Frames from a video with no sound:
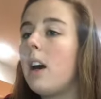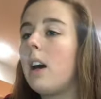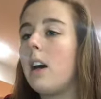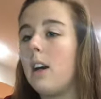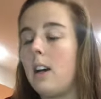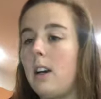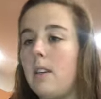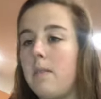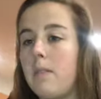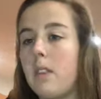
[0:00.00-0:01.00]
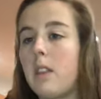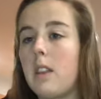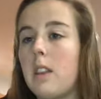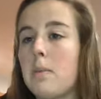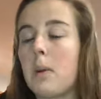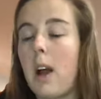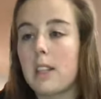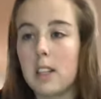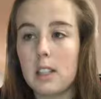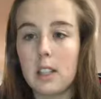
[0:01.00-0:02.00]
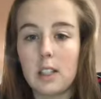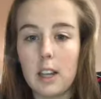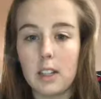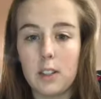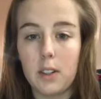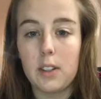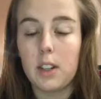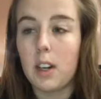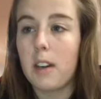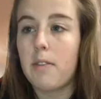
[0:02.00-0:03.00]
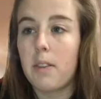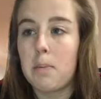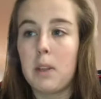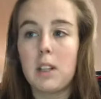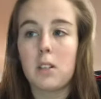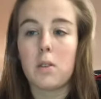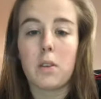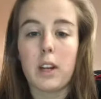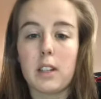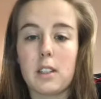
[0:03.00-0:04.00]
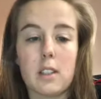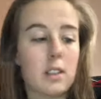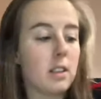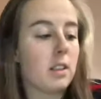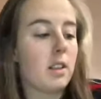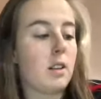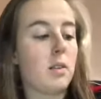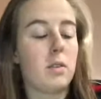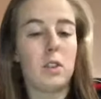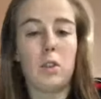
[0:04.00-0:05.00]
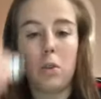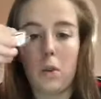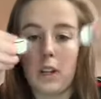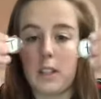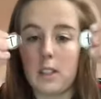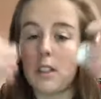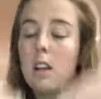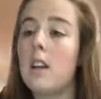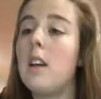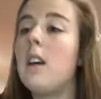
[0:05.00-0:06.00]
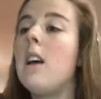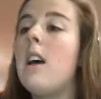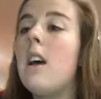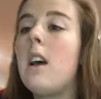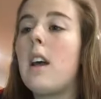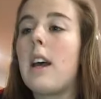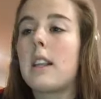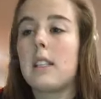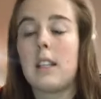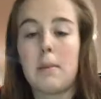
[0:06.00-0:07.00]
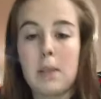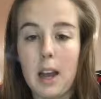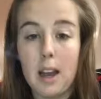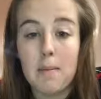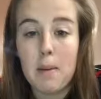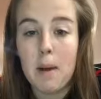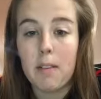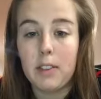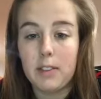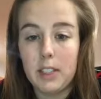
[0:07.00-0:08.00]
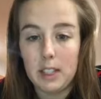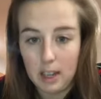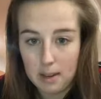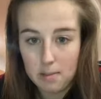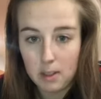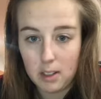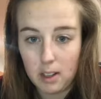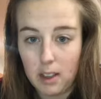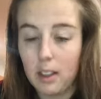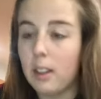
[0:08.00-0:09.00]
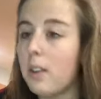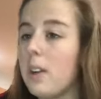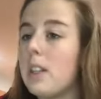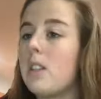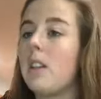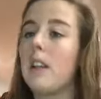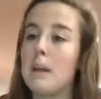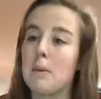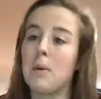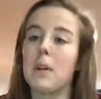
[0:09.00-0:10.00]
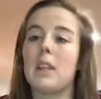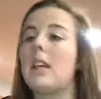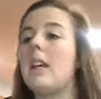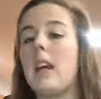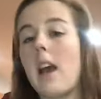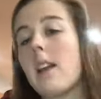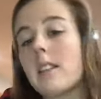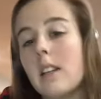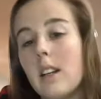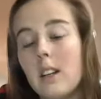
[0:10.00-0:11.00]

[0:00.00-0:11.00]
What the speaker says: The process is that students are going to flip these coins, 2 coins, at the same time about 50 times, and they're going to label what they get.